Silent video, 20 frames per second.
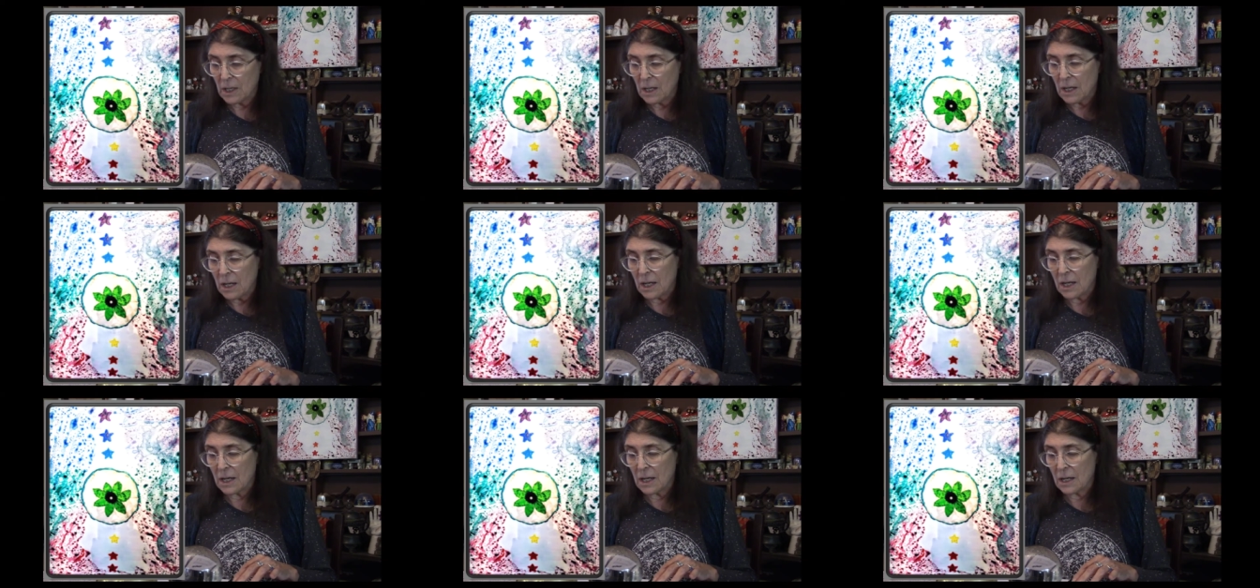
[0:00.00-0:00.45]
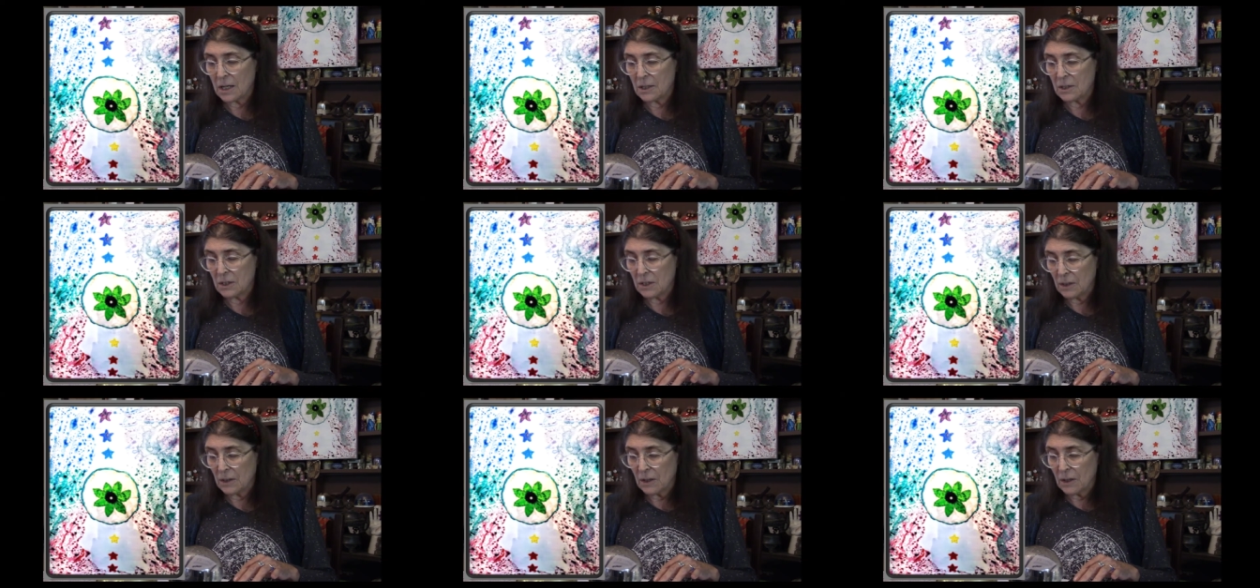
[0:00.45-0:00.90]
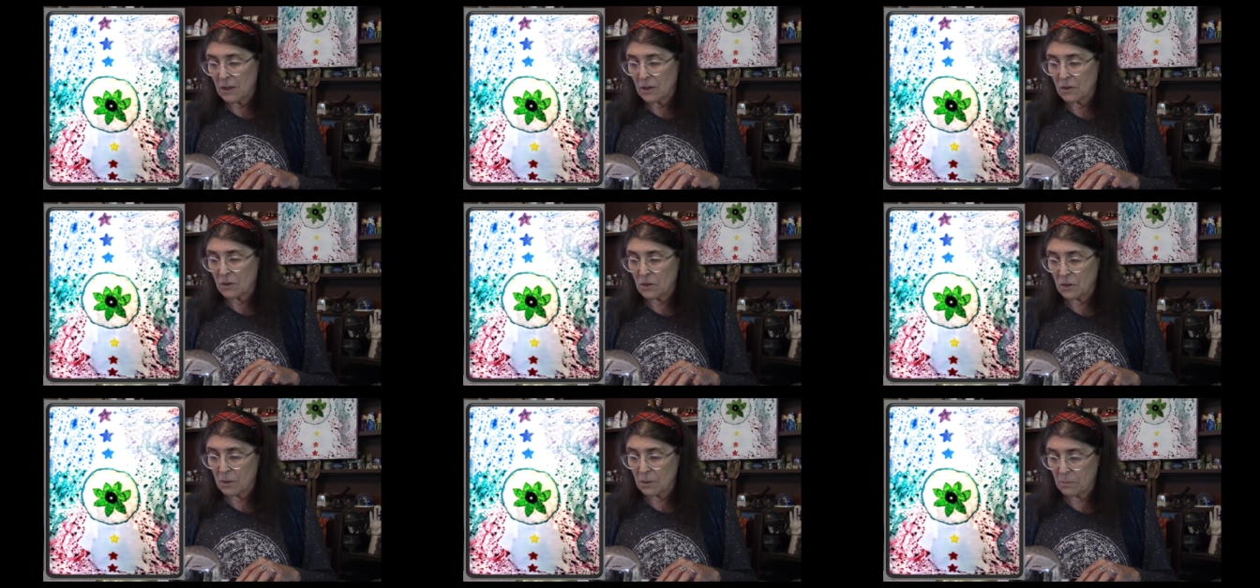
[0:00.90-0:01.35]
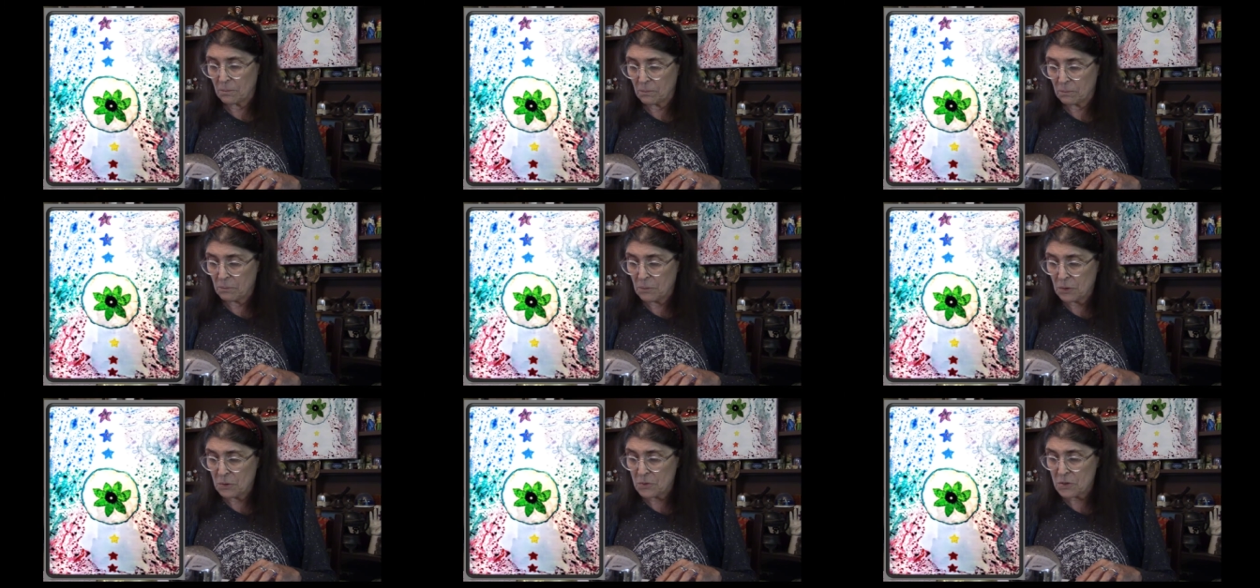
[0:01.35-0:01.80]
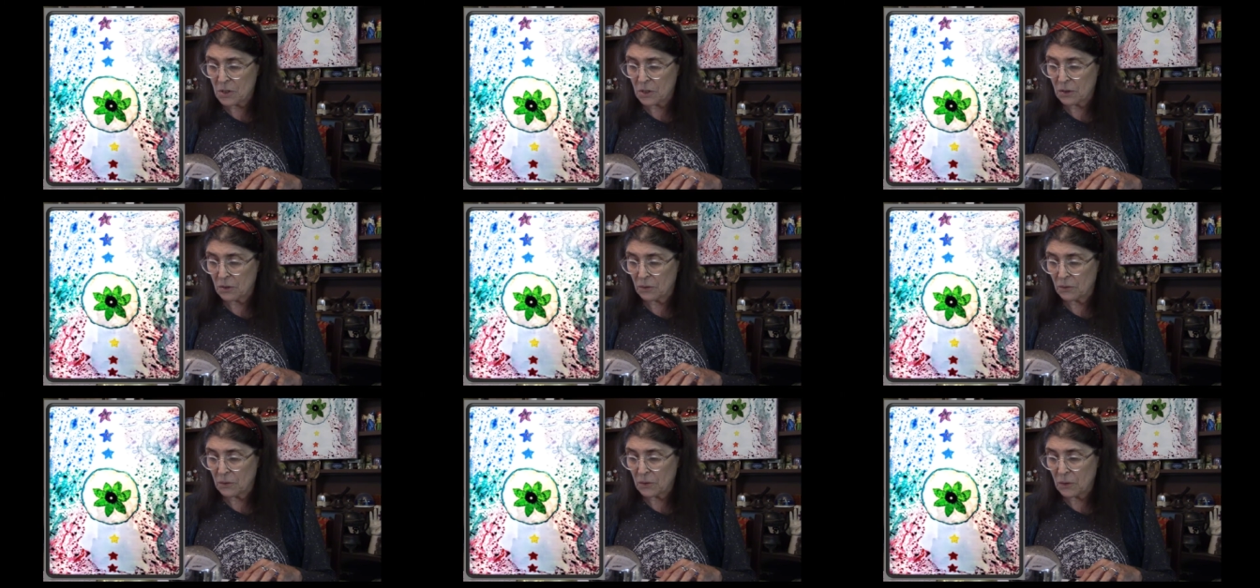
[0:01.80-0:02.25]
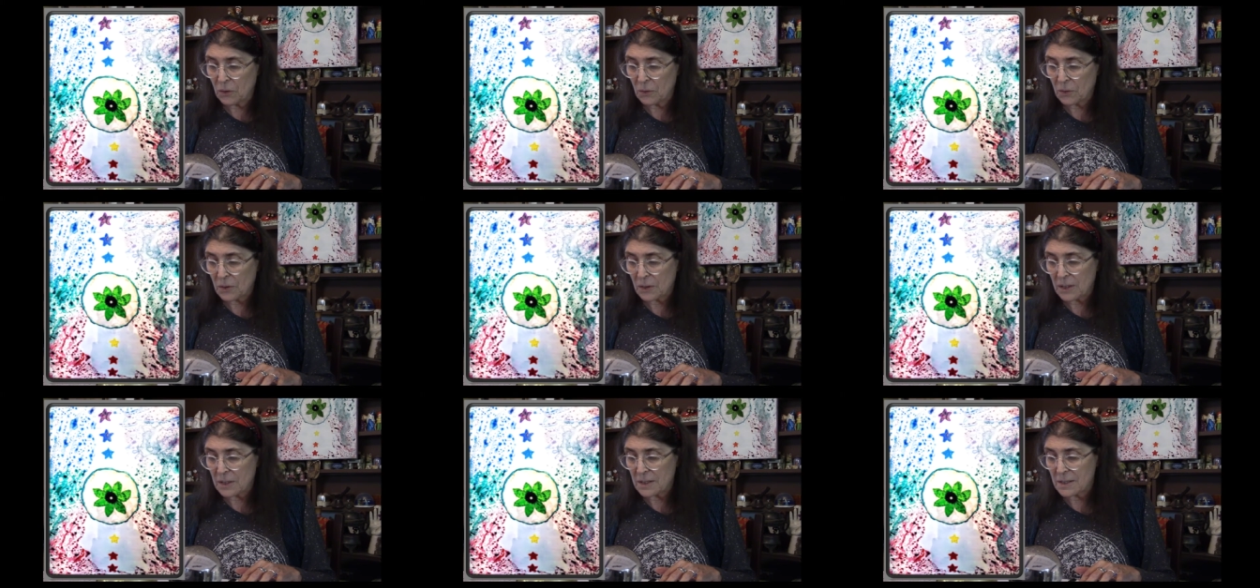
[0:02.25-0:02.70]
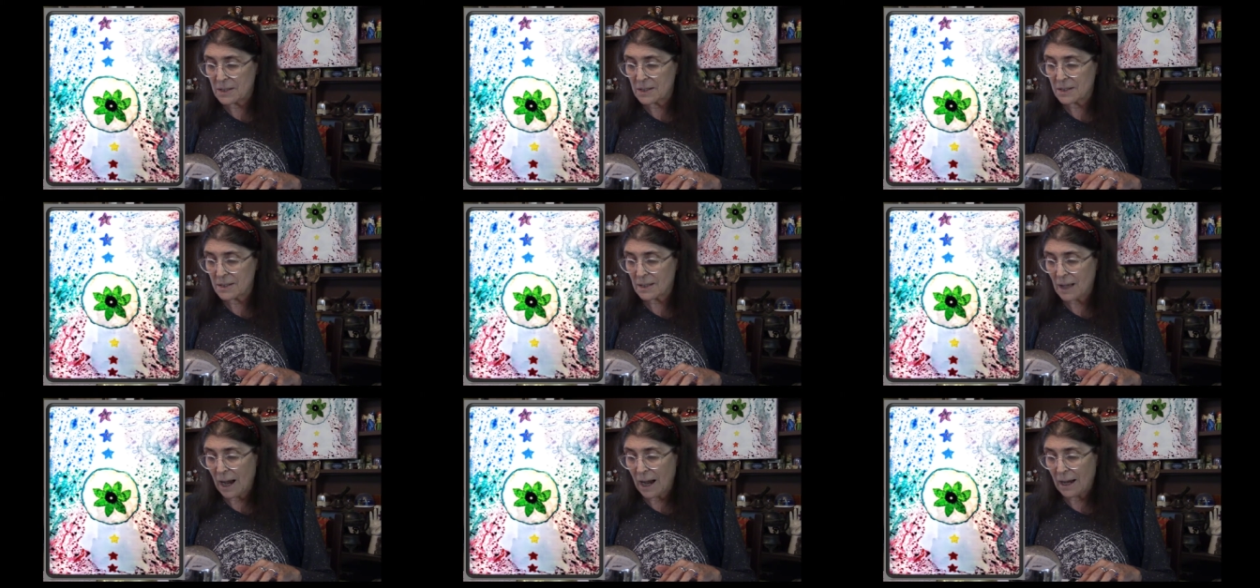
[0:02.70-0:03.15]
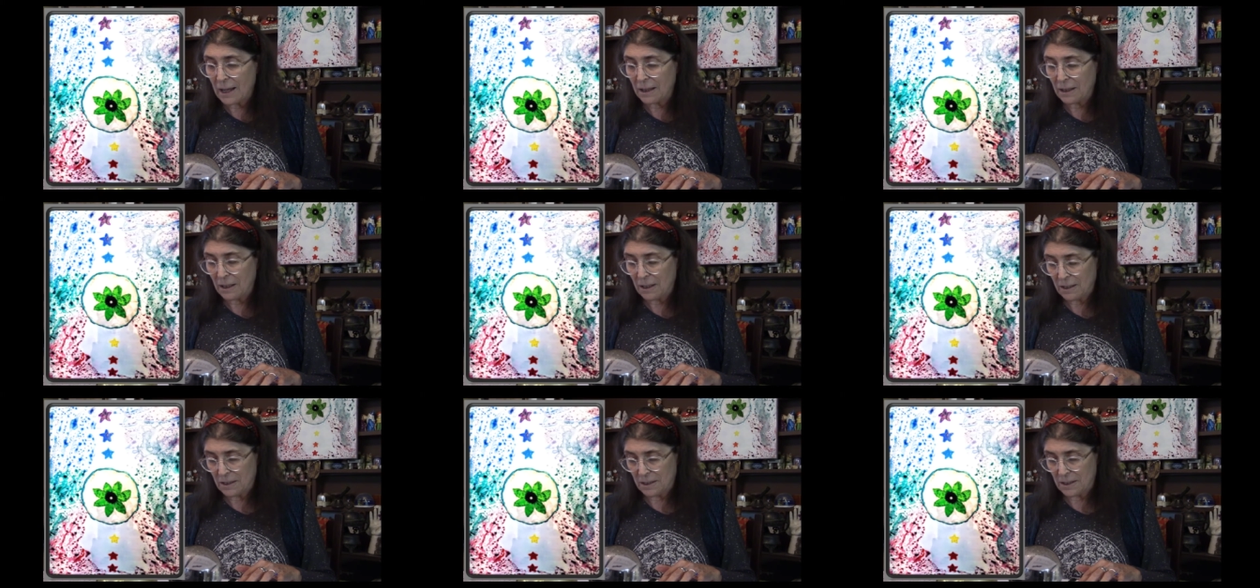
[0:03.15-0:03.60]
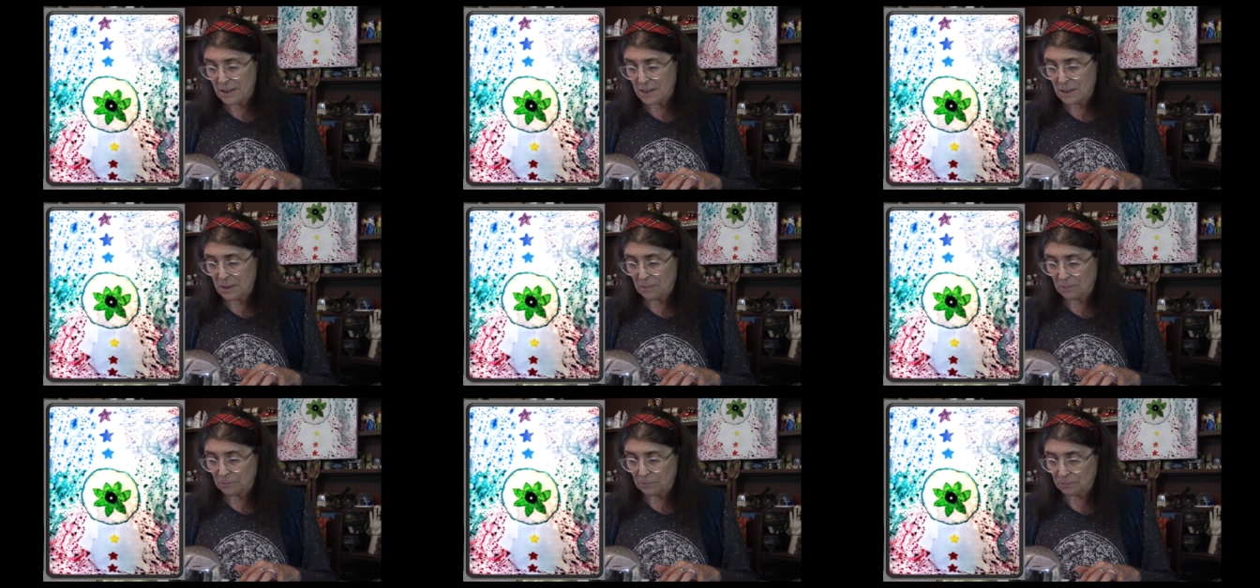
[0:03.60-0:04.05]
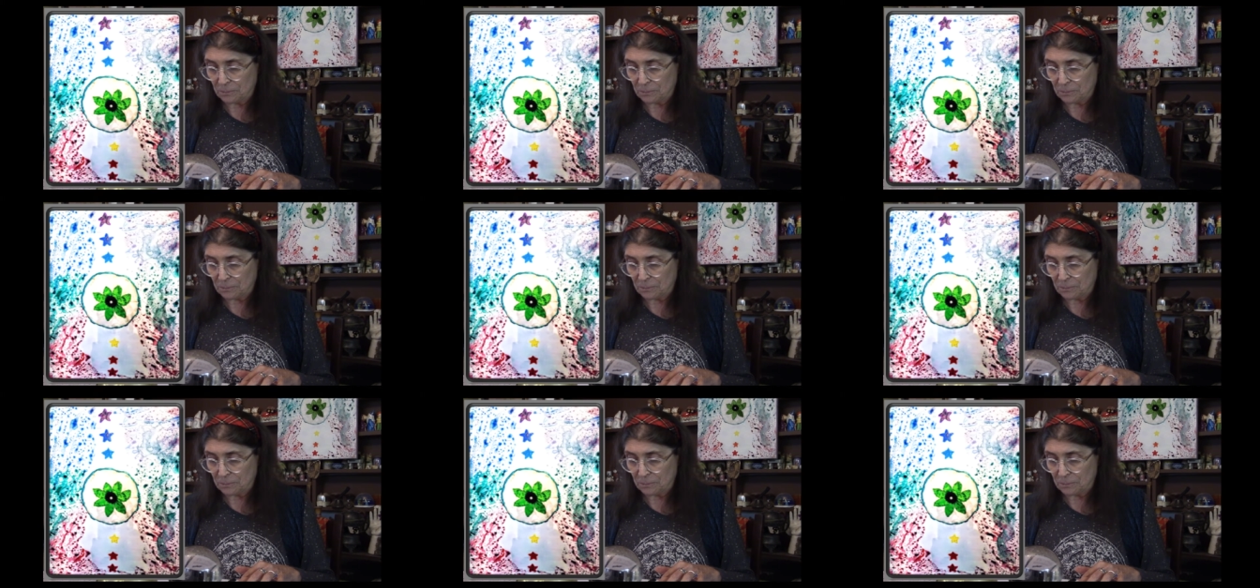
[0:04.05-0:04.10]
and the musical note is silence